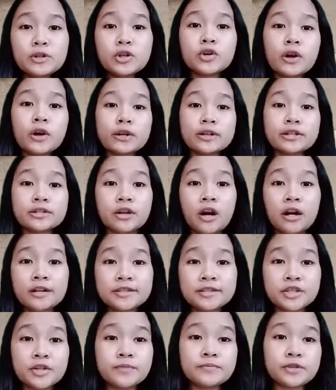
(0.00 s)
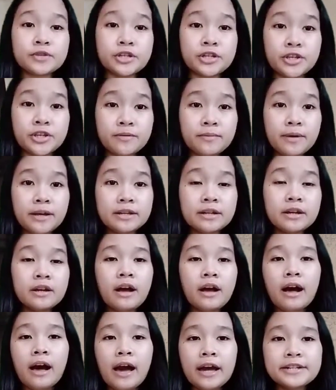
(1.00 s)
who are unaccustomed to humid,
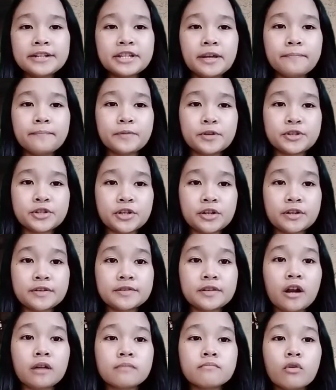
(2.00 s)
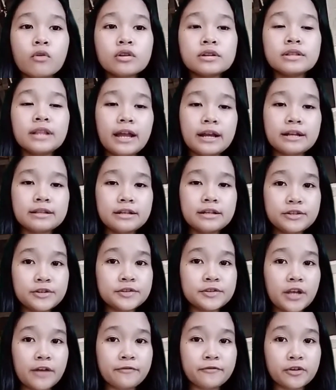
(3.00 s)
high temperatures are more likely to
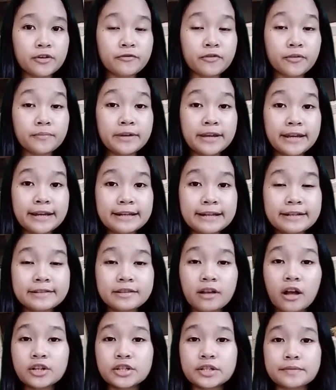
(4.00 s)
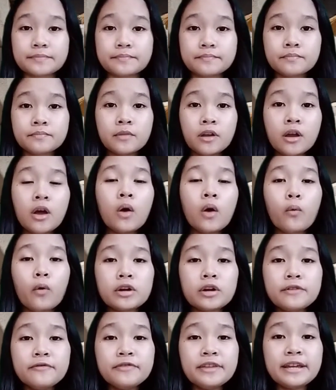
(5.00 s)
suffer from heat exhaustion.
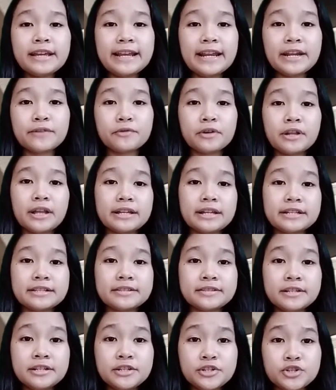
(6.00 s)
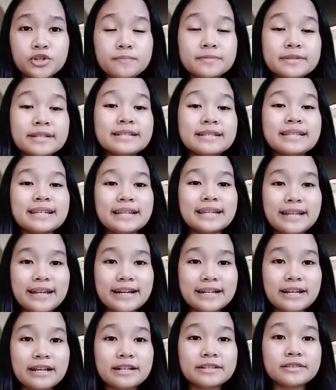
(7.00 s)
One of the heat-related syndromes is
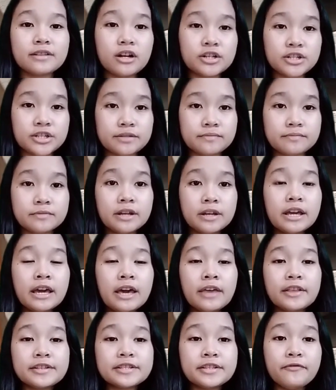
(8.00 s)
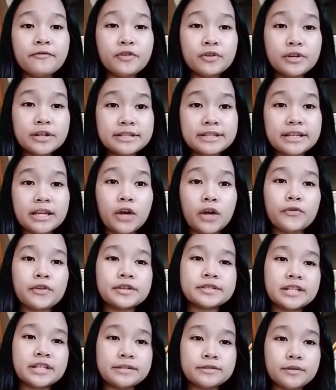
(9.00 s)
heat exhaustion. The severity of
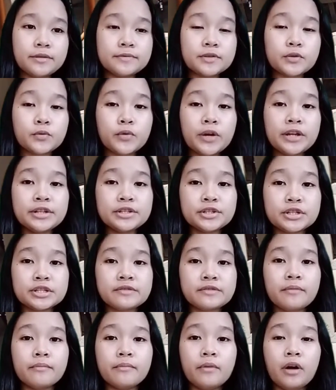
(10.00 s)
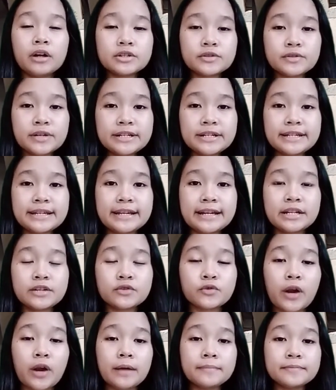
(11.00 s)
the symptoms ranges from moderate heat
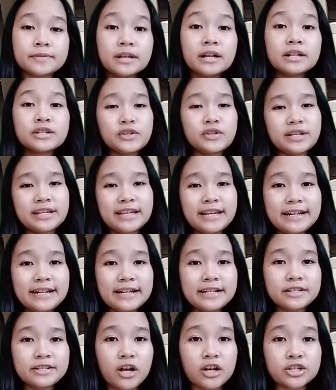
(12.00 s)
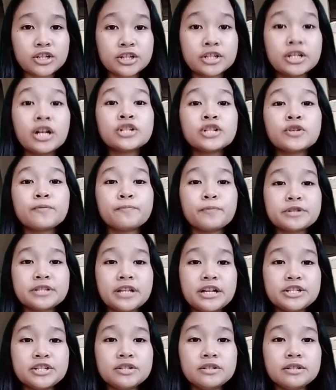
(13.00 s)
cramps to heat exhaustion to
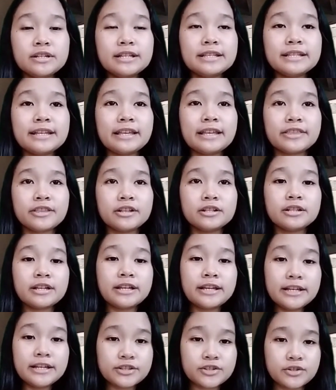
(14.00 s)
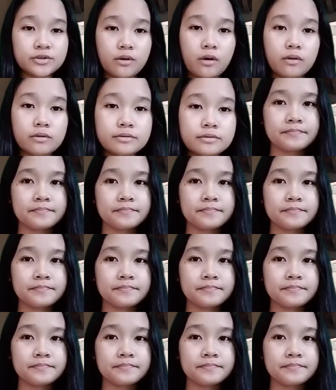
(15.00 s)
potentially lethal heat stroke.